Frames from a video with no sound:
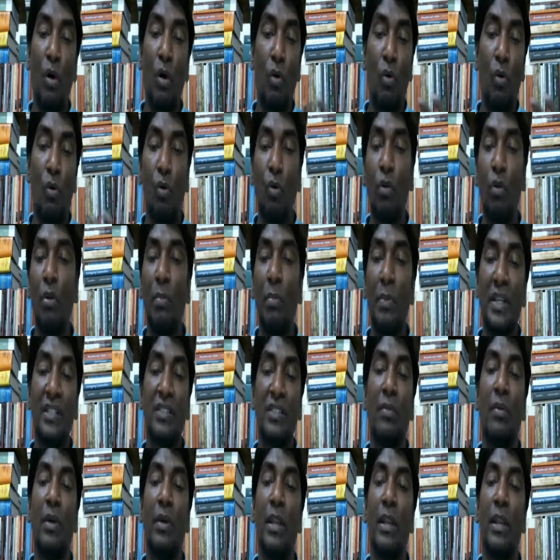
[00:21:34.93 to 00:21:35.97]
all major
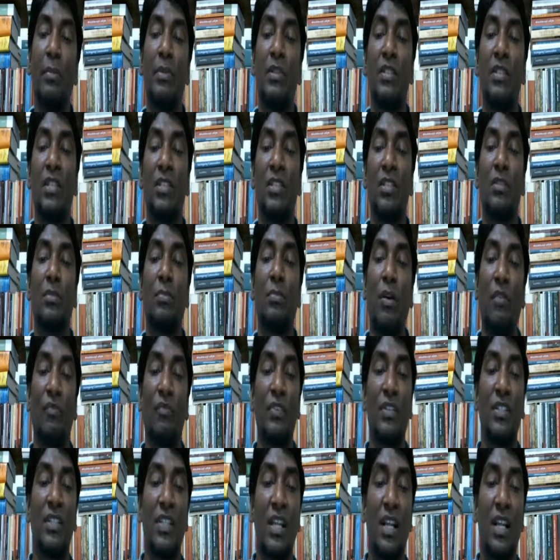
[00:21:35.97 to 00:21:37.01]
variables such as
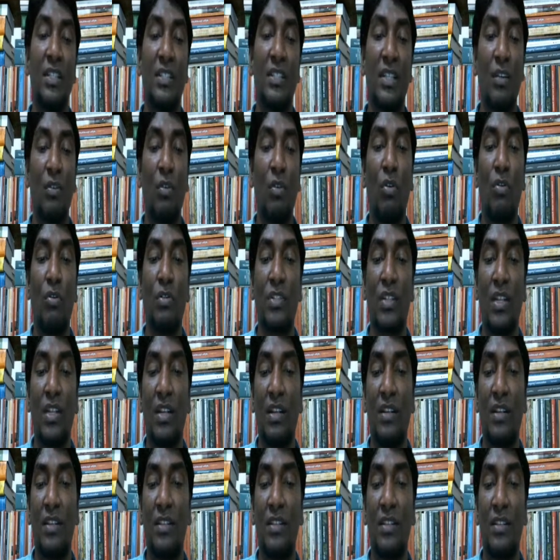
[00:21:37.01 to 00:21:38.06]
profit, sales and cost
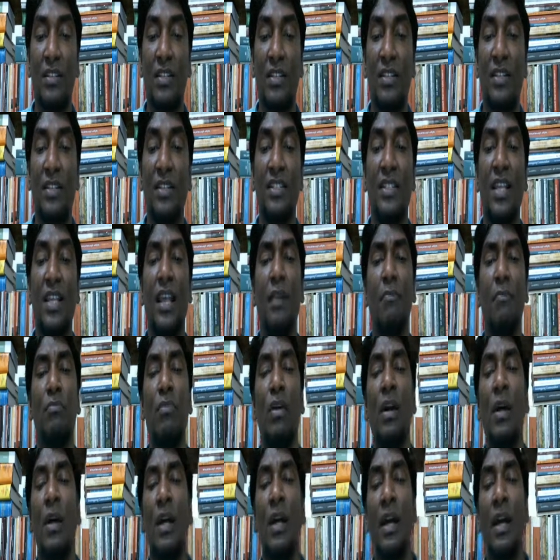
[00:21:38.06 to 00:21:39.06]
increases at the same